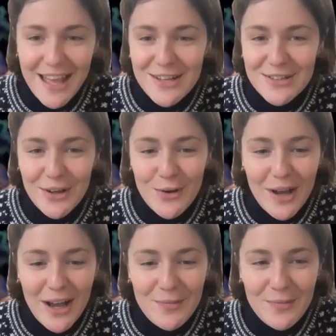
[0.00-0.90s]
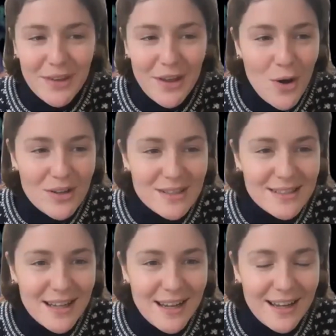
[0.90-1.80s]
So
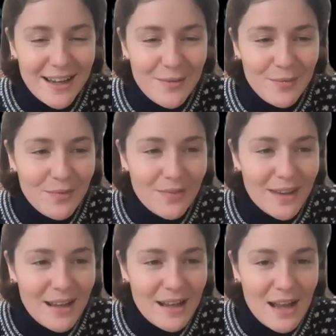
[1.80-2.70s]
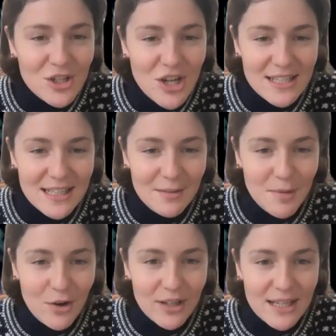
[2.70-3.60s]
whilst Jessie and
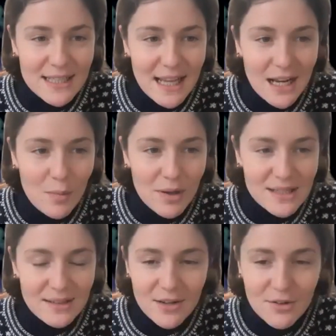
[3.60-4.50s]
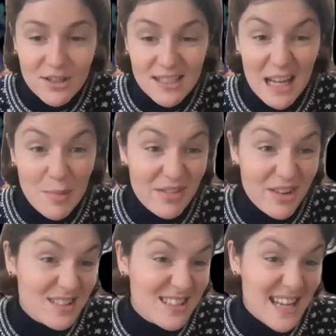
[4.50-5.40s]
my colleagues get up her slide for us to get a bit of
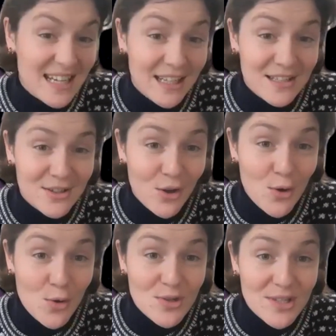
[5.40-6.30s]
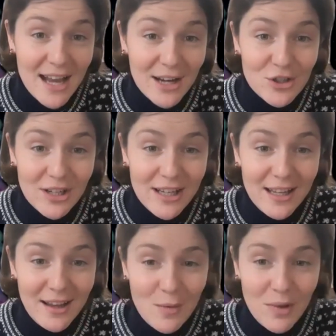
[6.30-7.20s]
an understanding as to who's
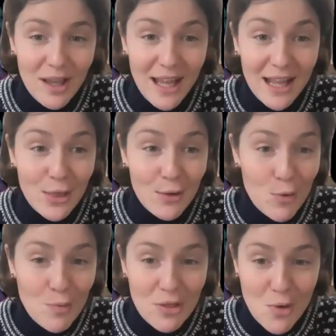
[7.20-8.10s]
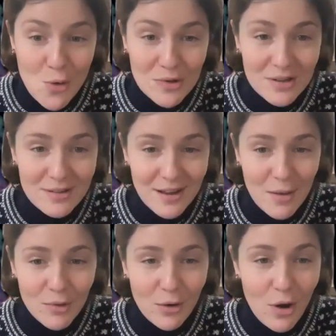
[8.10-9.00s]
actually in the room at the moment,
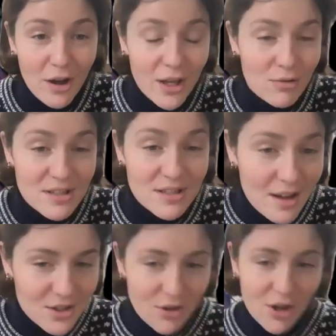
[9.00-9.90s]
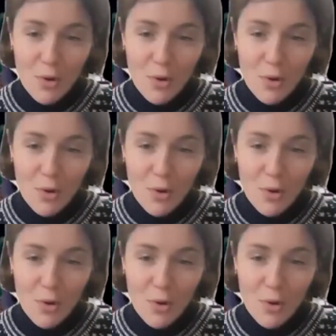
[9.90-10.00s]
are you a researcher, are you a